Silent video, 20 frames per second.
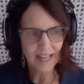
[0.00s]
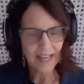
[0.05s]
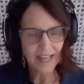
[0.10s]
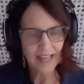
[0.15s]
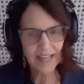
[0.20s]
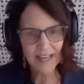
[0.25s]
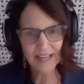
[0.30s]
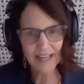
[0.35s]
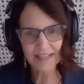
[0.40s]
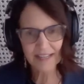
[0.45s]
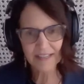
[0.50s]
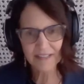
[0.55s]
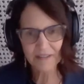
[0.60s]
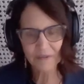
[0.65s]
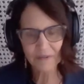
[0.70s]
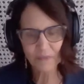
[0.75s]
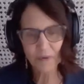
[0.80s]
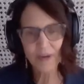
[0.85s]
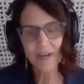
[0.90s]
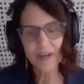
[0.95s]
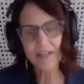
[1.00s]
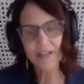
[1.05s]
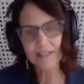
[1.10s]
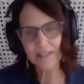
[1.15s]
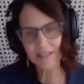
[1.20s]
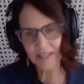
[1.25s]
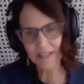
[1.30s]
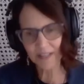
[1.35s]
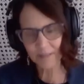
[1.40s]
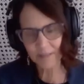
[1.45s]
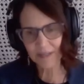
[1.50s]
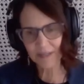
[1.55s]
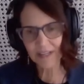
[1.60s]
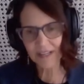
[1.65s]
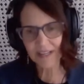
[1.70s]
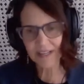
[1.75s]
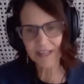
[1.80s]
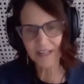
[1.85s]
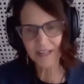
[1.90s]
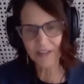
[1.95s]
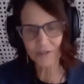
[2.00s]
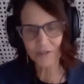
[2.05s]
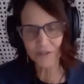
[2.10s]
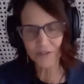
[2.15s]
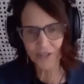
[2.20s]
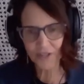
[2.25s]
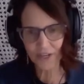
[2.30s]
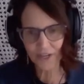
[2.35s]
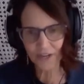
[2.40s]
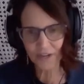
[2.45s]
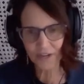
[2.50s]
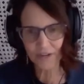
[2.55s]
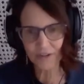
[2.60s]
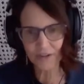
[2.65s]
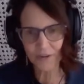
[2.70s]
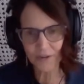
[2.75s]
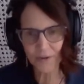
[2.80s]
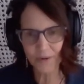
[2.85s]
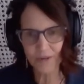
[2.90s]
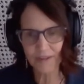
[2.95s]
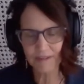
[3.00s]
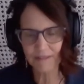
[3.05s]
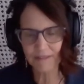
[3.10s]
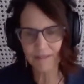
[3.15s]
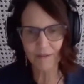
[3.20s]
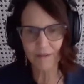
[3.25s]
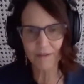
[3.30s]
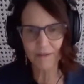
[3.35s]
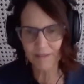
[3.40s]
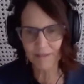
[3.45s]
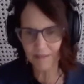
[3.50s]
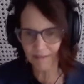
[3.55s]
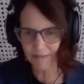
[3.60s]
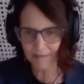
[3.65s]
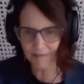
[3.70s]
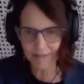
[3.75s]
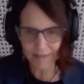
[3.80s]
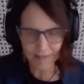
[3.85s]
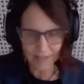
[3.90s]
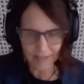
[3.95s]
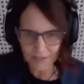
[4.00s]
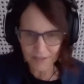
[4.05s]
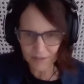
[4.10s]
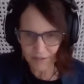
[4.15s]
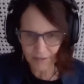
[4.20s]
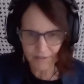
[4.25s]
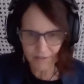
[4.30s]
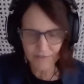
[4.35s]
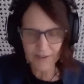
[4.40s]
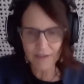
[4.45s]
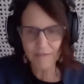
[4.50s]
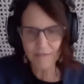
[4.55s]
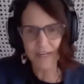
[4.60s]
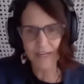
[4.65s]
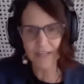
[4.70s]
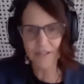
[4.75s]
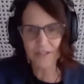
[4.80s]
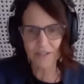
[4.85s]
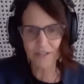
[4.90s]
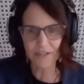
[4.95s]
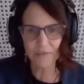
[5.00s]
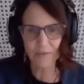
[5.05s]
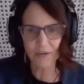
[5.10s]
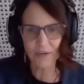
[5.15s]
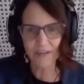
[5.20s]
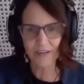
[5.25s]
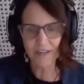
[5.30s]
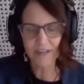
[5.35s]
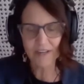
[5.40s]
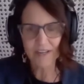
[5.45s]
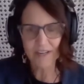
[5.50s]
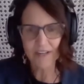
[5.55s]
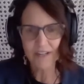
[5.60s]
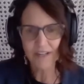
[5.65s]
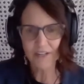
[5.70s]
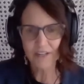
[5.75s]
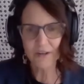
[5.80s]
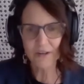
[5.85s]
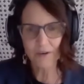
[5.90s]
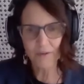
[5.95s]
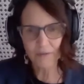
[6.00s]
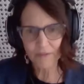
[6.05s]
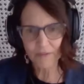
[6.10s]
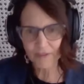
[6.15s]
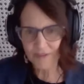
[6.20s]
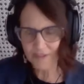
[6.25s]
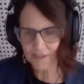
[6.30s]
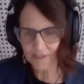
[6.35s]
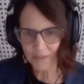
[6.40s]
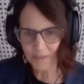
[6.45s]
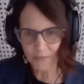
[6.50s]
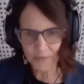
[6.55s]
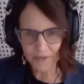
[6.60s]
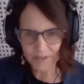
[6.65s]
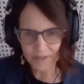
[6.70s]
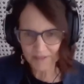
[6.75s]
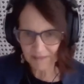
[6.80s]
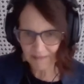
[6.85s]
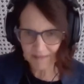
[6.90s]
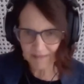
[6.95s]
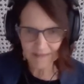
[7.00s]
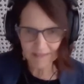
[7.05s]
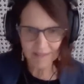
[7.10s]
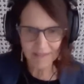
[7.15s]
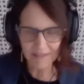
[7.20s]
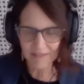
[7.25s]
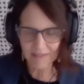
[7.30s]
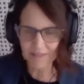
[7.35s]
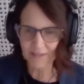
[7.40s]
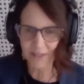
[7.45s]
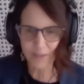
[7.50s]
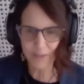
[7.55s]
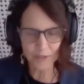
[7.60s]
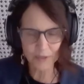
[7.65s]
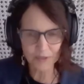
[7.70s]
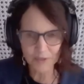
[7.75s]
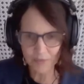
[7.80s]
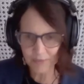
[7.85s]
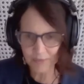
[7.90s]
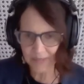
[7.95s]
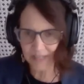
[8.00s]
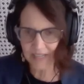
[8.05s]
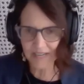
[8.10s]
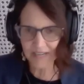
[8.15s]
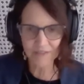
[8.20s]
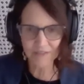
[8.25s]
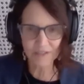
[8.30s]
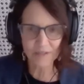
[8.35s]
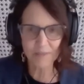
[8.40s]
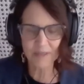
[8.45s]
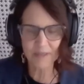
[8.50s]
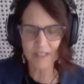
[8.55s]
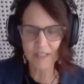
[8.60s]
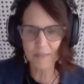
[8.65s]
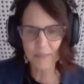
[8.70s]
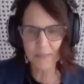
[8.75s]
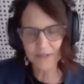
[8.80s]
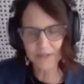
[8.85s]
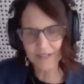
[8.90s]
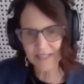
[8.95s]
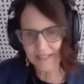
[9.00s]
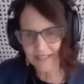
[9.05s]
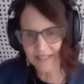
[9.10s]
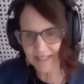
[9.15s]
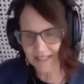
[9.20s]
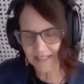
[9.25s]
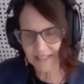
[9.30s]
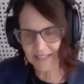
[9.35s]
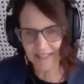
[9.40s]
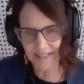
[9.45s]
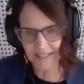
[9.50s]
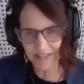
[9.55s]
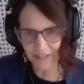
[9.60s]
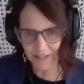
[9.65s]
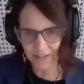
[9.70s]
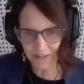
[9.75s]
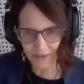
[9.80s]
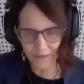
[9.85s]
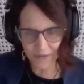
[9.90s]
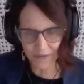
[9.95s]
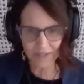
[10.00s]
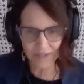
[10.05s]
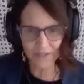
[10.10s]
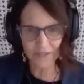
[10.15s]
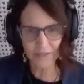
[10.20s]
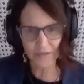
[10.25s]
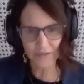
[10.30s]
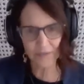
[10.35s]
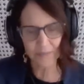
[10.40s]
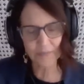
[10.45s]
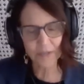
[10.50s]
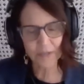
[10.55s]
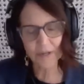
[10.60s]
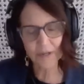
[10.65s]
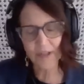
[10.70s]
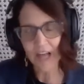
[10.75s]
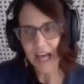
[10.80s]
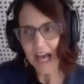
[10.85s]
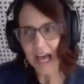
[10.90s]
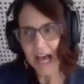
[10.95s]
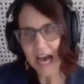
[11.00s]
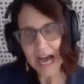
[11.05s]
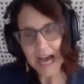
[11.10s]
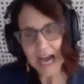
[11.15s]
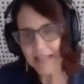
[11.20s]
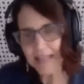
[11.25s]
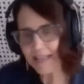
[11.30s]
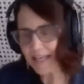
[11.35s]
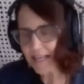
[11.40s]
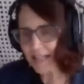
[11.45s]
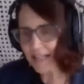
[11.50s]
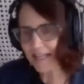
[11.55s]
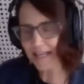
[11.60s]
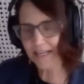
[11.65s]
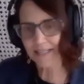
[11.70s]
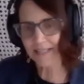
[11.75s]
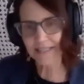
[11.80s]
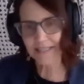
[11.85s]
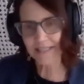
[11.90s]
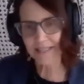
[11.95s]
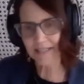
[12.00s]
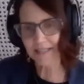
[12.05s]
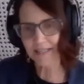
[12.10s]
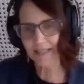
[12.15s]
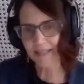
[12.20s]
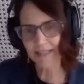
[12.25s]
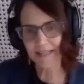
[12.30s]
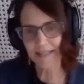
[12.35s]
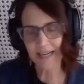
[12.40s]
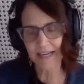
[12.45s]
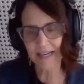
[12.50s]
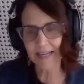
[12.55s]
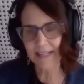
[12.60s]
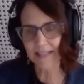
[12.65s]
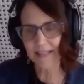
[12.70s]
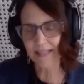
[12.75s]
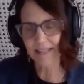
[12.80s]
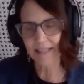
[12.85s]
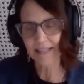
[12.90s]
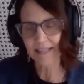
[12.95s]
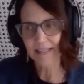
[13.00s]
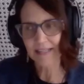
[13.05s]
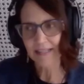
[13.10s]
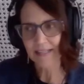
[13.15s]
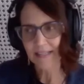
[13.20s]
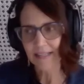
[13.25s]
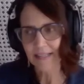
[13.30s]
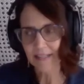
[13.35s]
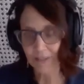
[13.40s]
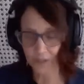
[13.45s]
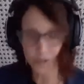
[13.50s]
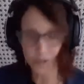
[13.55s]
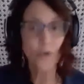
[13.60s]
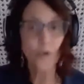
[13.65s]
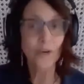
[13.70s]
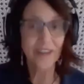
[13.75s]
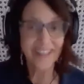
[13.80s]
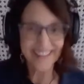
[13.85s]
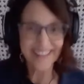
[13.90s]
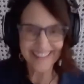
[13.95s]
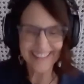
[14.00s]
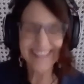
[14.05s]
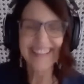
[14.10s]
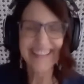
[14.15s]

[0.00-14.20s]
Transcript: And whereas in the beginning you shared your, theological foundation where, this is where you're a spiritual being, have a human experience, and it's like you're going on to a birth. I think the idea that dying, the story